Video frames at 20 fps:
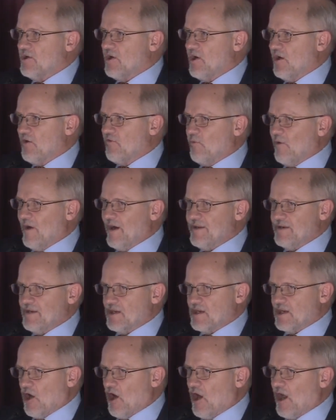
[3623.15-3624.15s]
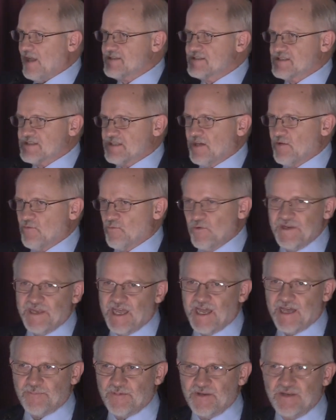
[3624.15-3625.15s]
of what God said would
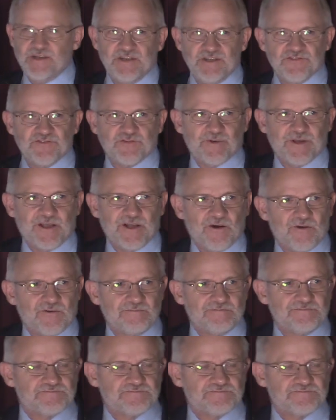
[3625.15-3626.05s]
happen in Israel?